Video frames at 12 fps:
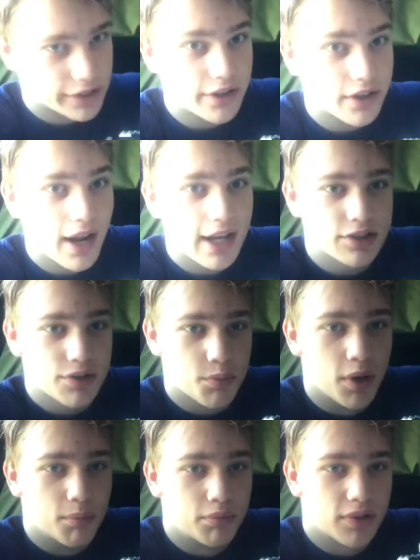You can actually
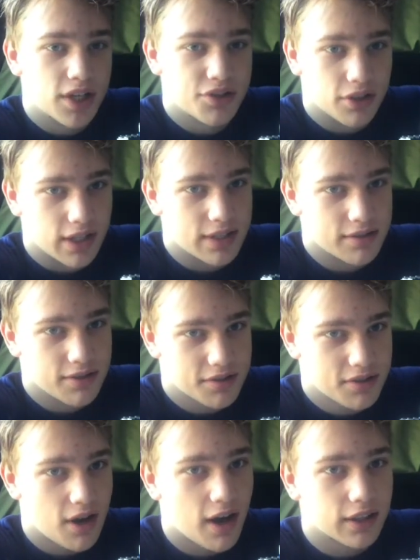put pressure against the
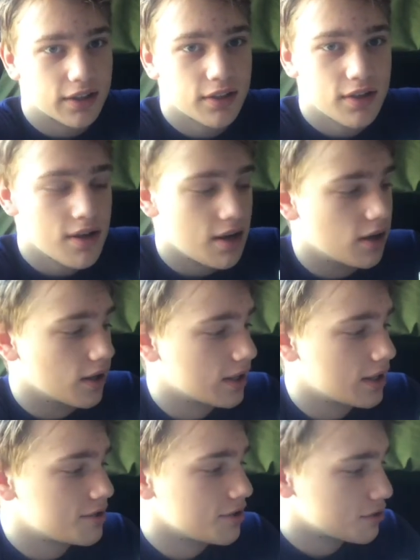stock or
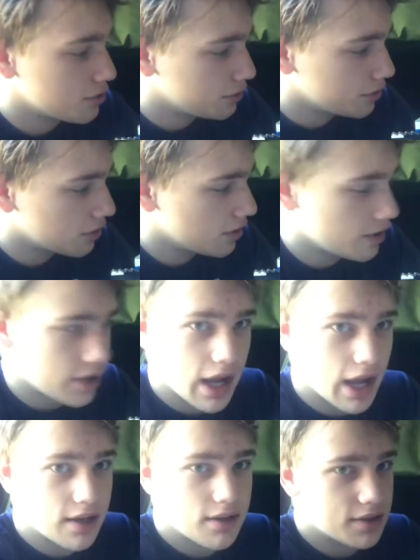against your shoulder
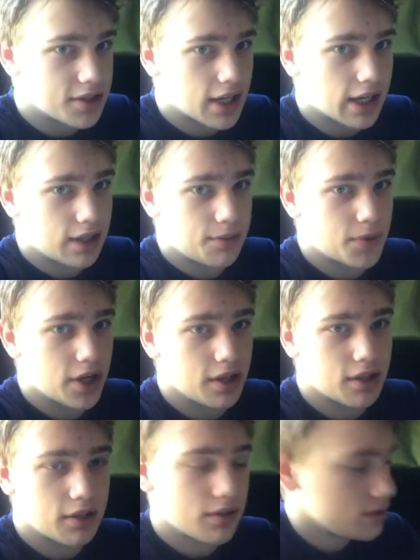and it's not going to
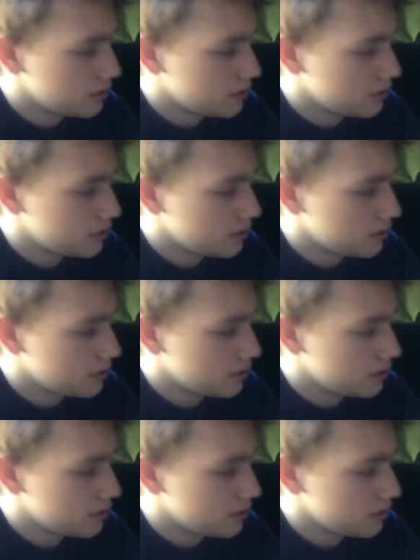break,